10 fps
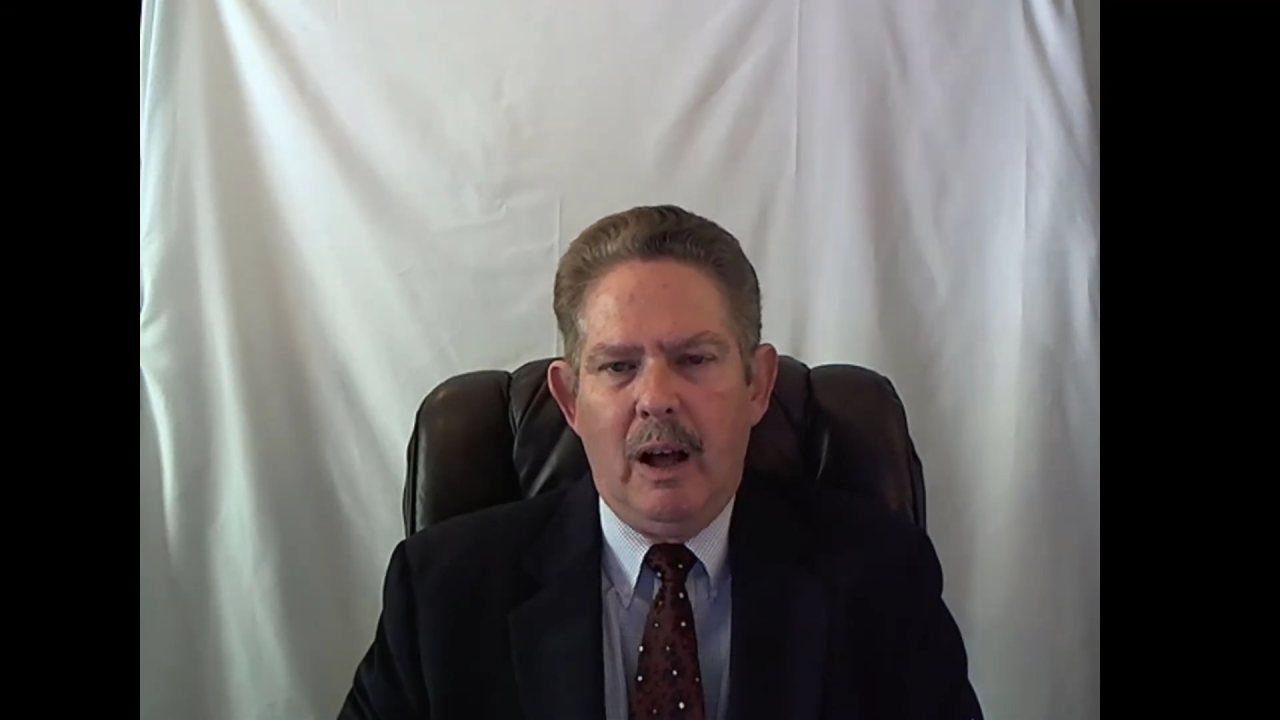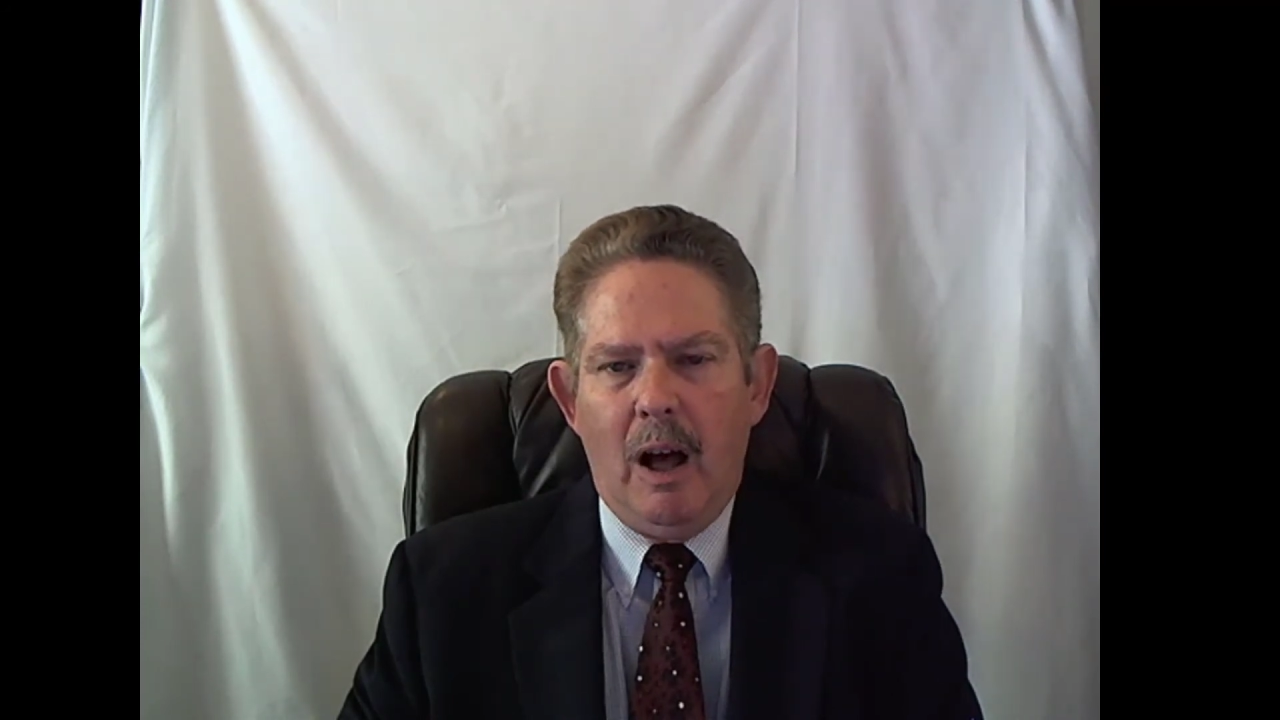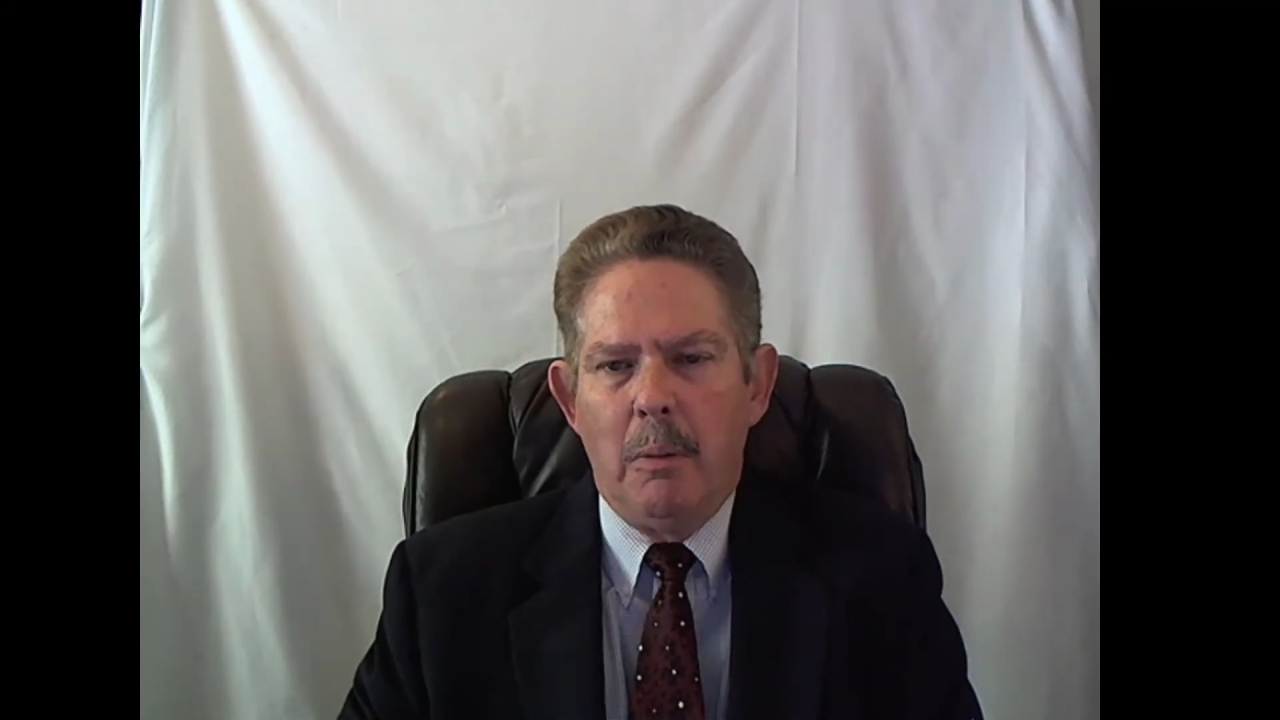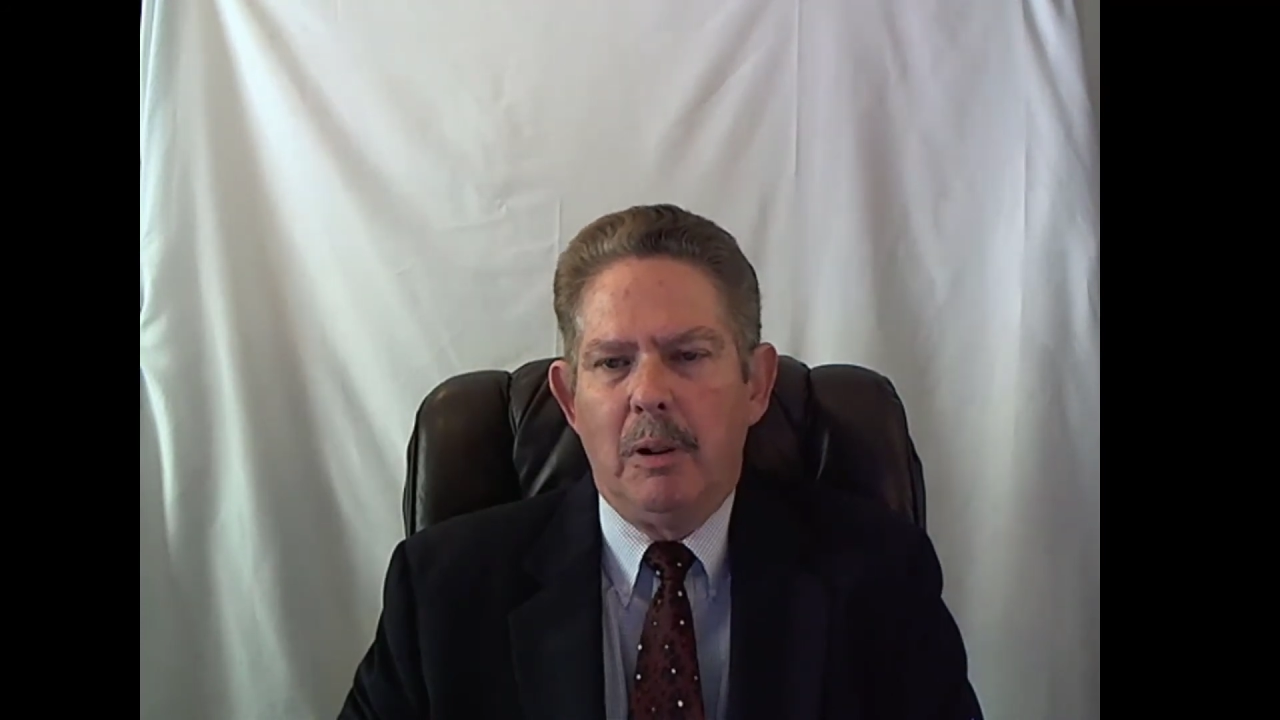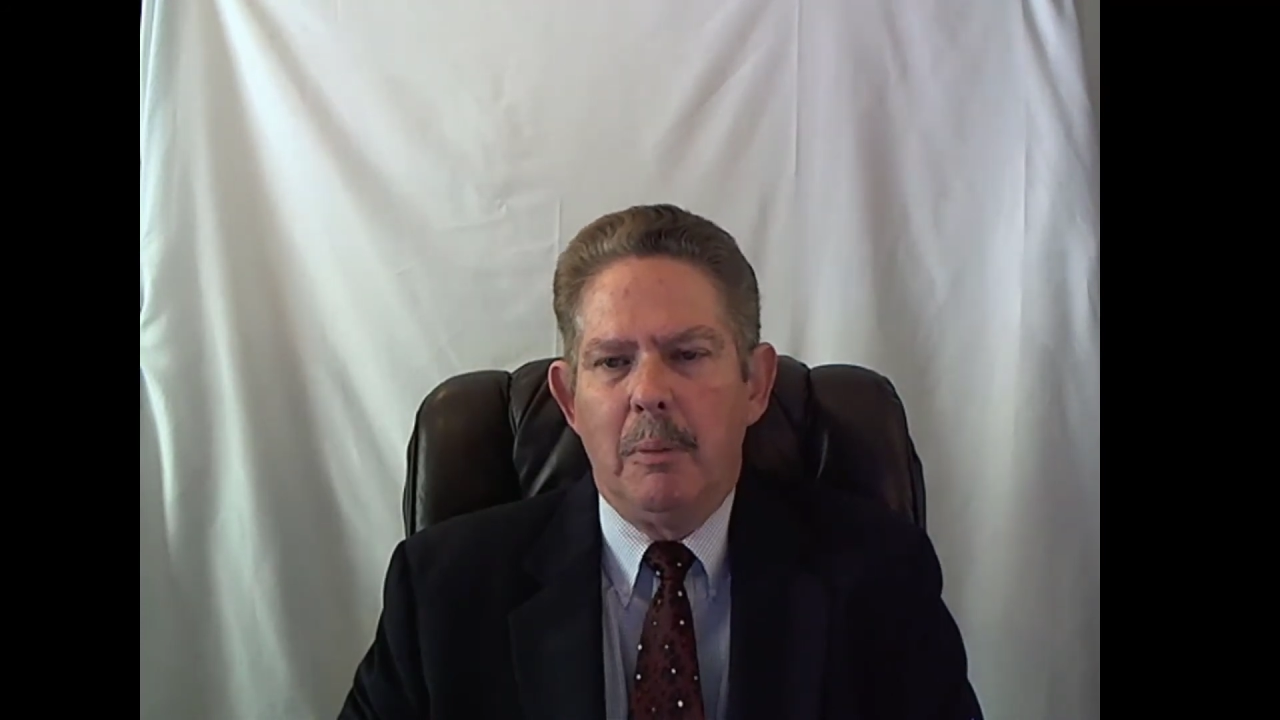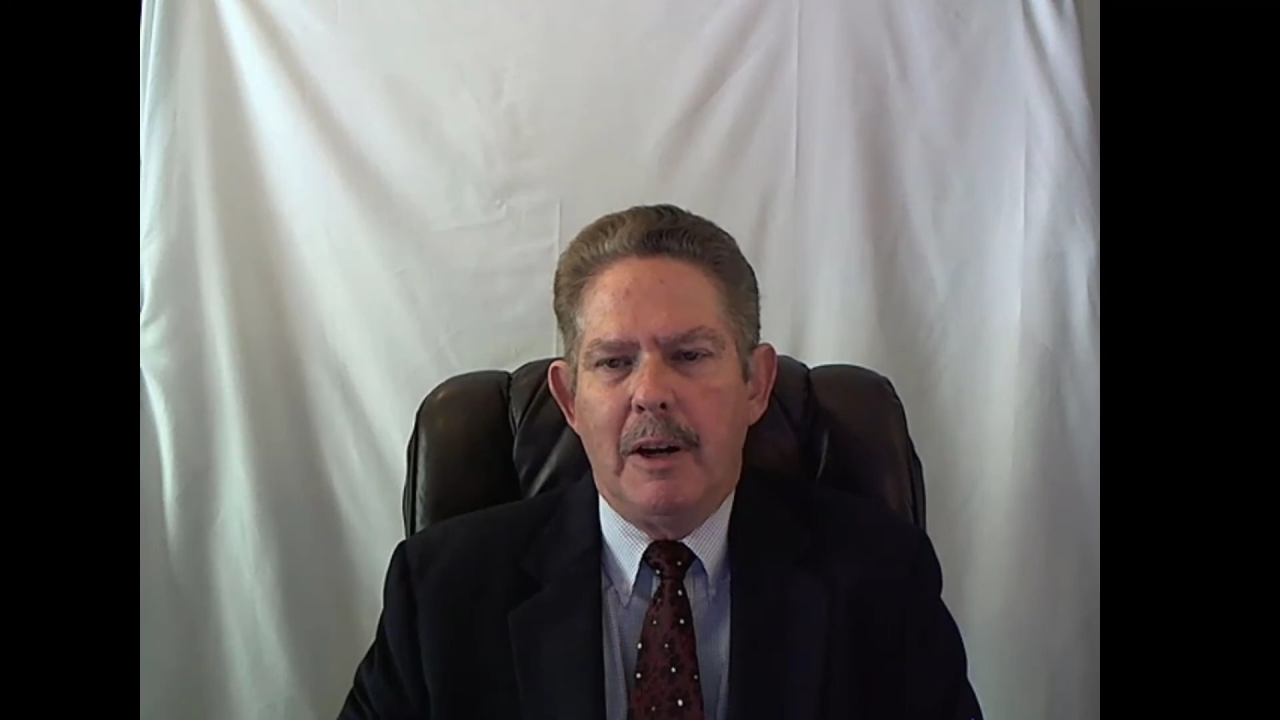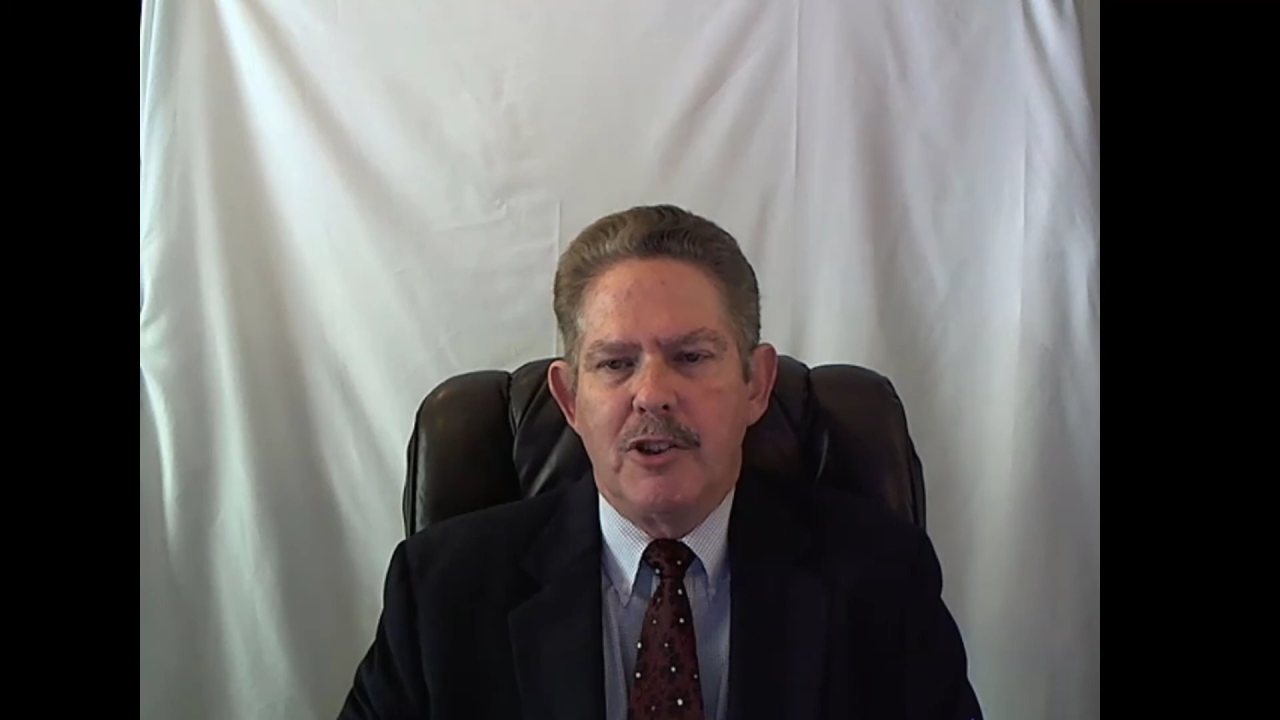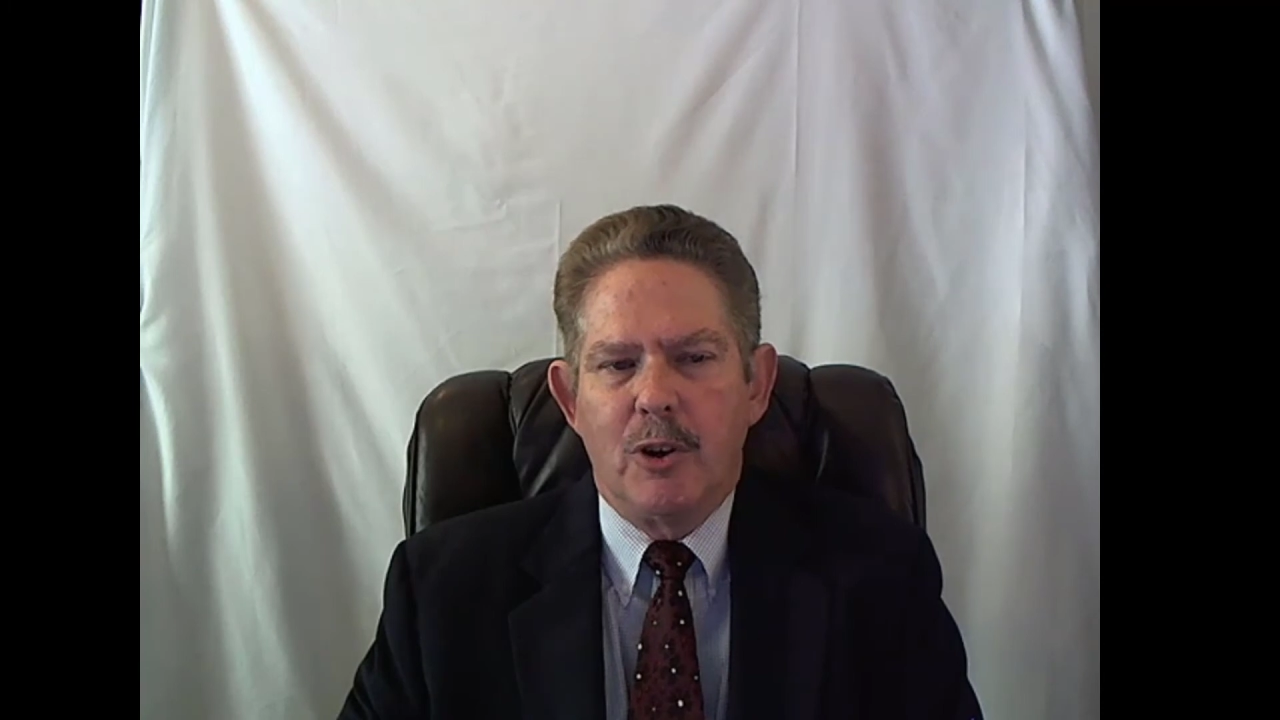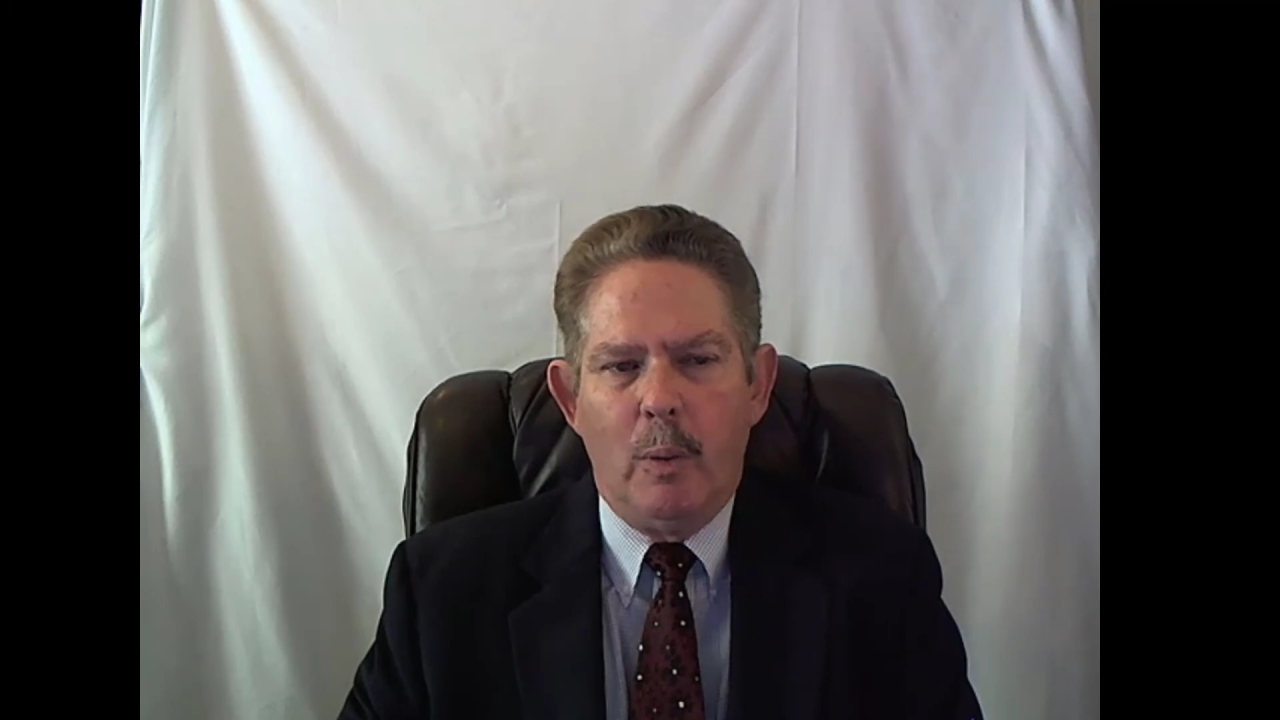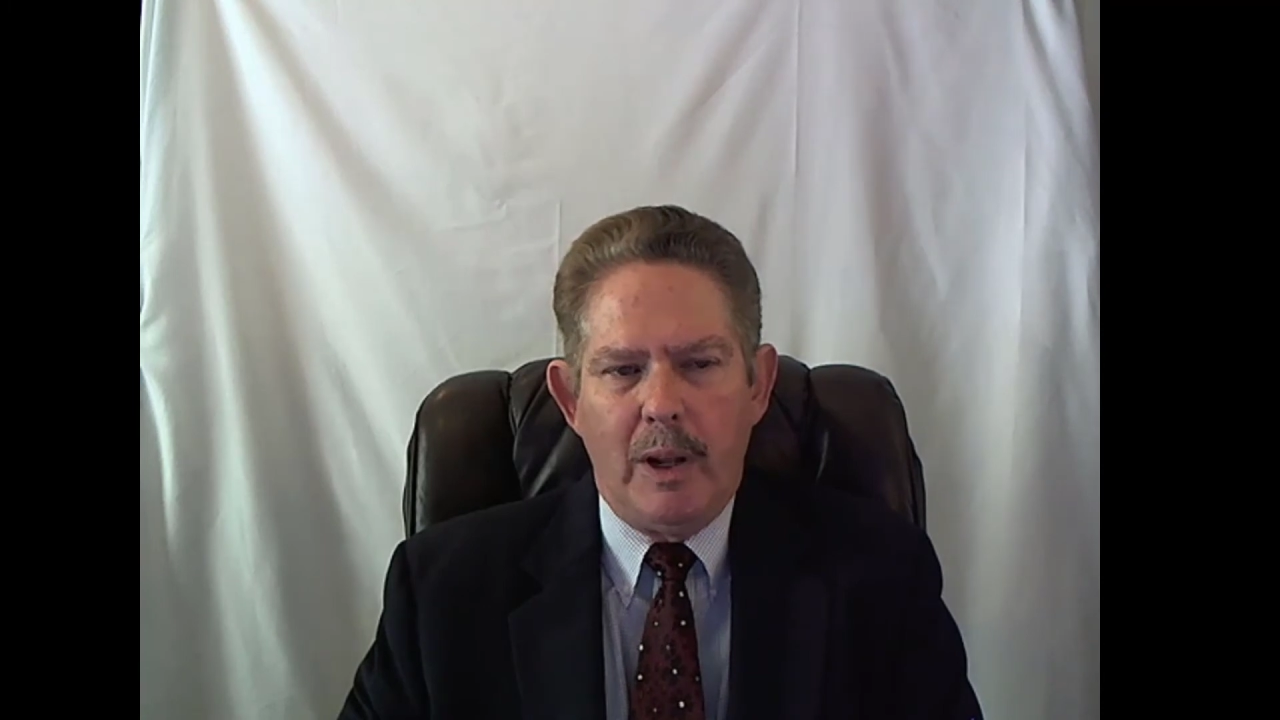humble about your